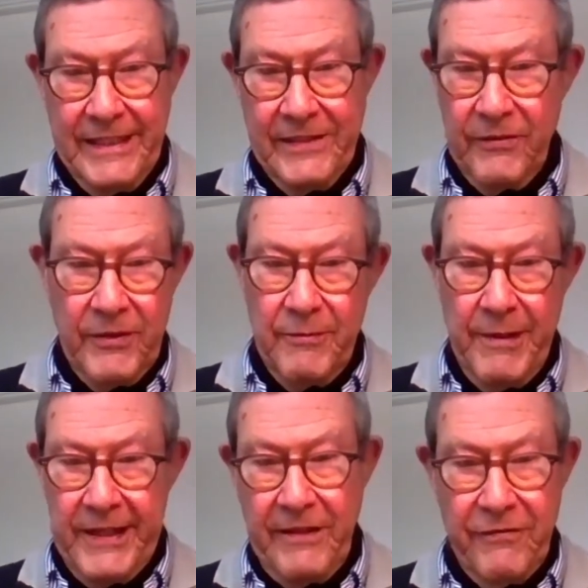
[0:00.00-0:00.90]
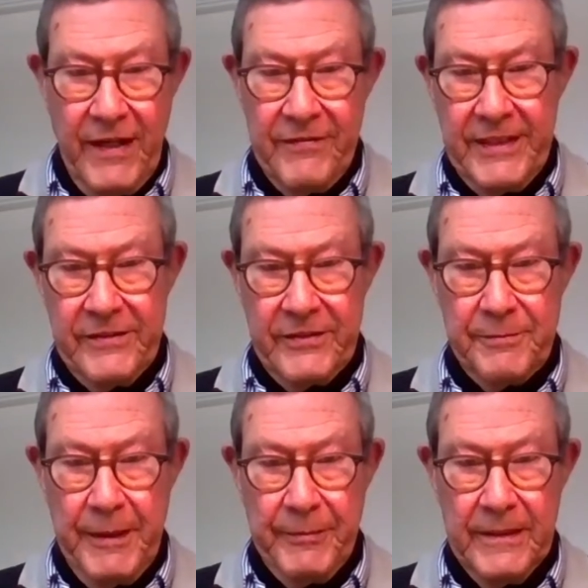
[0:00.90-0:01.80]
So we were about 85, 86
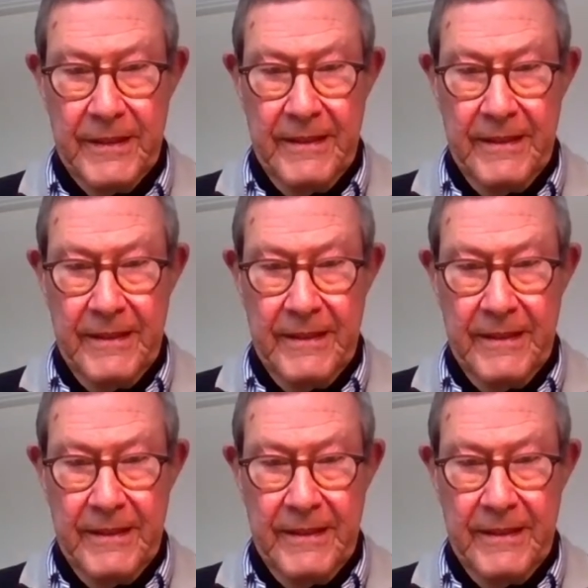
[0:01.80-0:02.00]
people.